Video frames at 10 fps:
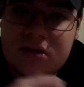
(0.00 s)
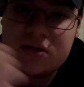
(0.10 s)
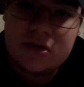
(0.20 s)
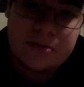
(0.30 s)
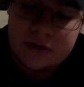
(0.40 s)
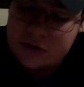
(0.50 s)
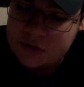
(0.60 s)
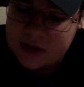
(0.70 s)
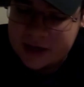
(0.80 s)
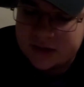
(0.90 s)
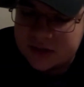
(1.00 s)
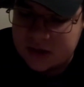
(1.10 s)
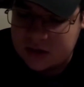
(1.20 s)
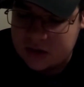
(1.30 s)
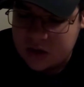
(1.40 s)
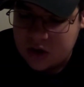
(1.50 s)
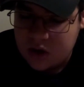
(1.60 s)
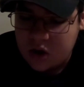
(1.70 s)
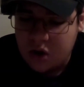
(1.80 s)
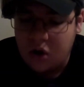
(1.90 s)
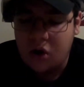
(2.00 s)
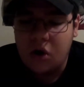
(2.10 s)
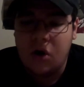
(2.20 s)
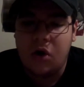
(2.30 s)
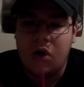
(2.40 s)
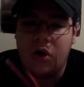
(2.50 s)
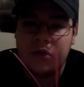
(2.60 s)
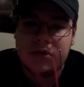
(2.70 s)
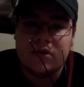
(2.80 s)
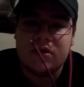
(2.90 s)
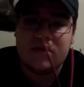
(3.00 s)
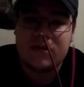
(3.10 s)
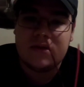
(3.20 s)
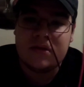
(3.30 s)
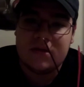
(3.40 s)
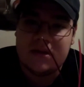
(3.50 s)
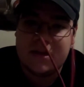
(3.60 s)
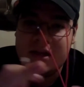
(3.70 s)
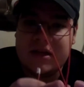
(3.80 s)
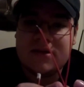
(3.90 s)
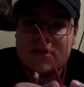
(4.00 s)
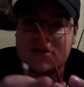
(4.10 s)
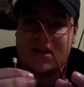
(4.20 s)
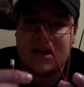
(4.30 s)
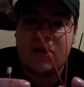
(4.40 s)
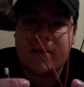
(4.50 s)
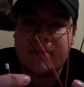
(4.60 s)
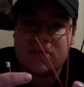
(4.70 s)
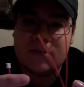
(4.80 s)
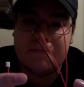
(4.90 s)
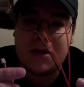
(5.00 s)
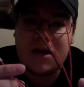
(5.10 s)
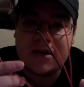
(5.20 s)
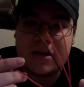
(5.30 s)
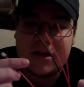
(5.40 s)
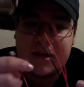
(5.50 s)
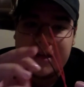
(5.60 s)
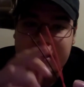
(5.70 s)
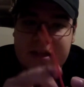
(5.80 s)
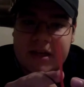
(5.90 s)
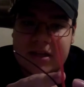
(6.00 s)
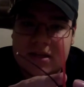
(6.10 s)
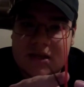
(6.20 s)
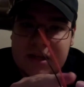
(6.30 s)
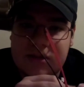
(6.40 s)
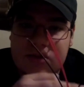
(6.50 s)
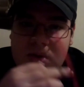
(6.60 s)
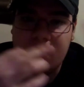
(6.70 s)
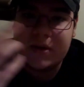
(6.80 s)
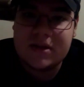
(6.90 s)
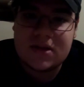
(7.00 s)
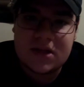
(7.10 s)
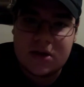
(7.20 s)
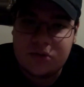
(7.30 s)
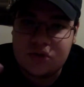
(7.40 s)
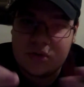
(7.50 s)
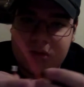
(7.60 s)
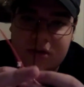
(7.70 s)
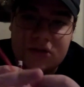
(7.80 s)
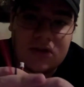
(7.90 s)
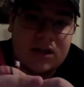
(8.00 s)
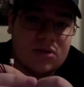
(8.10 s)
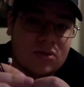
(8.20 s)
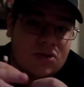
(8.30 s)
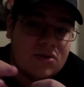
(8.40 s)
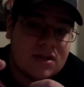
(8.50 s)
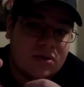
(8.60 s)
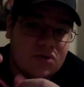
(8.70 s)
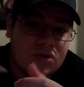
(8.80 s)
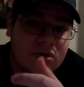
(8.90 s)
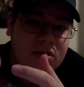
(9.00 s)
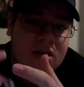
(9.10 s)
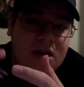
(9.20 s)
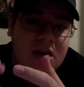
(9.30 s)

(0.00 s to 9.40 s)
2.0 connector on these, so then I'll be able to plug this into a 1-cell drone and turn it into a 2-cell drone.